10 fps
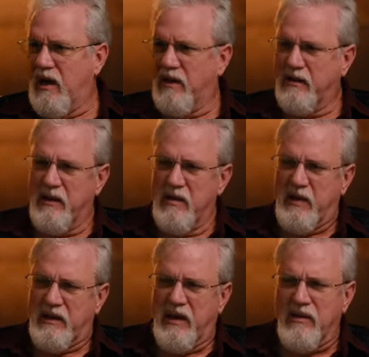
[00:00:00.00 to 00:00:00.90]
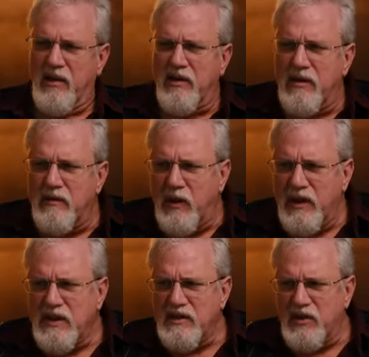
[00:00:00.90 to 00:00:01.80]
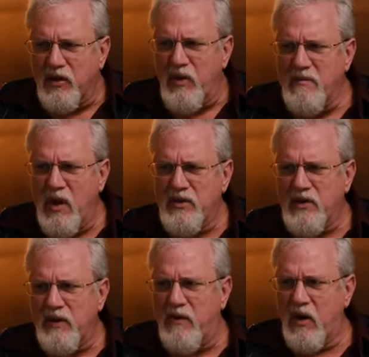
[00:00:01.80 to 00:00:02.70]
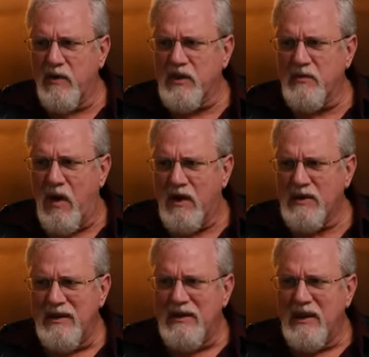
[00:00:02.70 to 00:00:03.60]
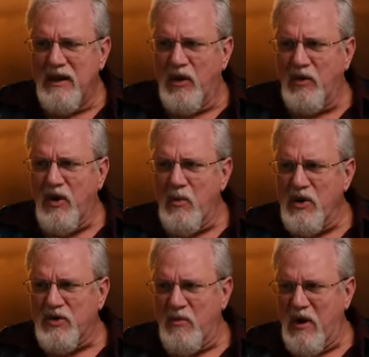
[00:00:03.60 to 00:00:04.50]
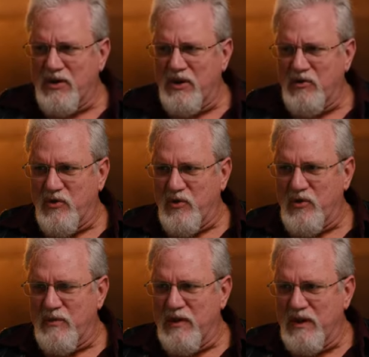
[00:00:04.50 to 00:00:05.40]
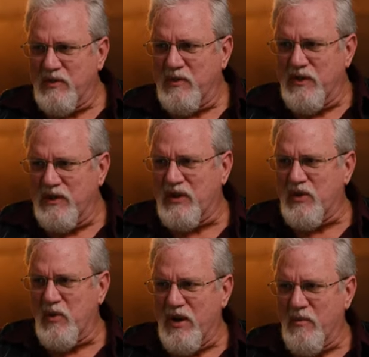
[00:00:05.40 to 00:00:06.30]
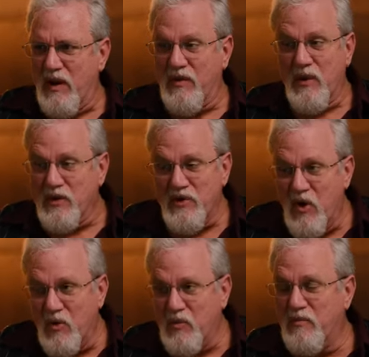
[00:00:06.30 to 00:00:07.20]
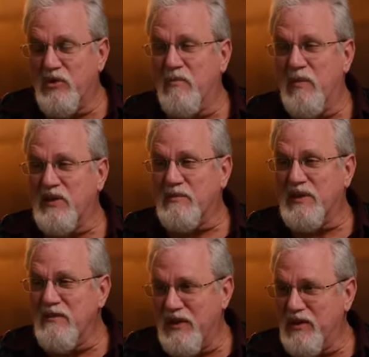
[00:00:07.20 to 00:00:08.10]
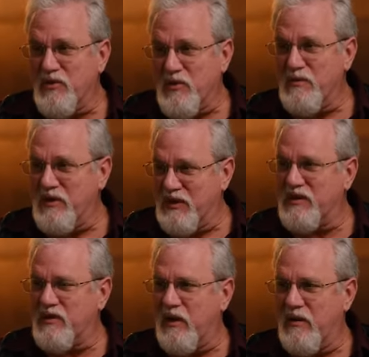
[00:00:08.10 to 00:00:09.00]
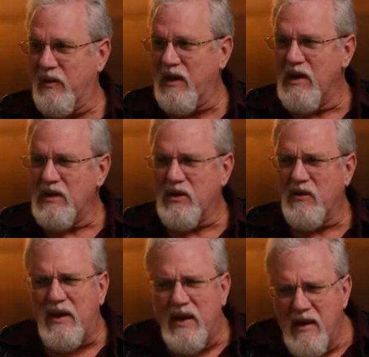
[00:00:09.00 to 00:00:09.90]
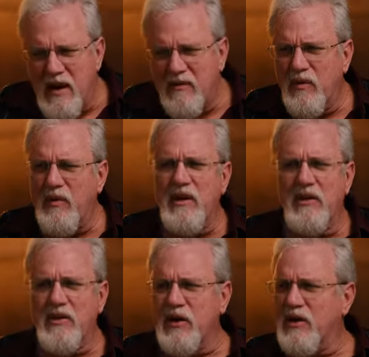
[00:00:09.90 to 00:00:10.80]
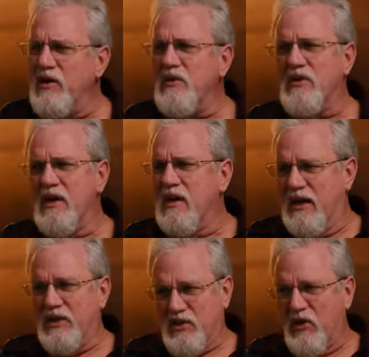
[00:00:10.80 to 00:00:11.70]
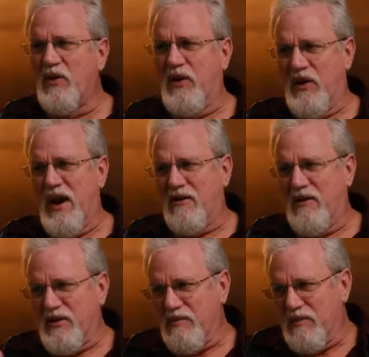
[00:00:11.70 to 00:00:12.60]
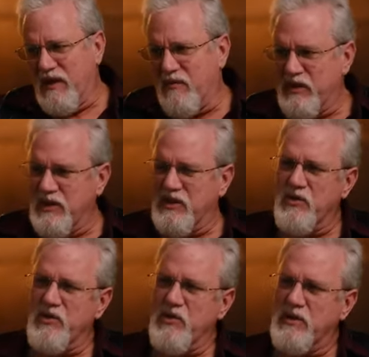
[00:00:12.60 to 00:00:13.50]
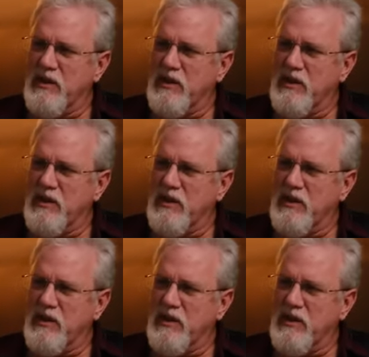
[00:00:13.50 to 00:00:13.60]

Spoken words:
But when it says the great mosque to the farthest mosque, there was no mosque in Jerusalem, and this was in 621. There was no Muslims living in Jerusalem in 621. So it cannot there's a huge historical anachronism which is introduced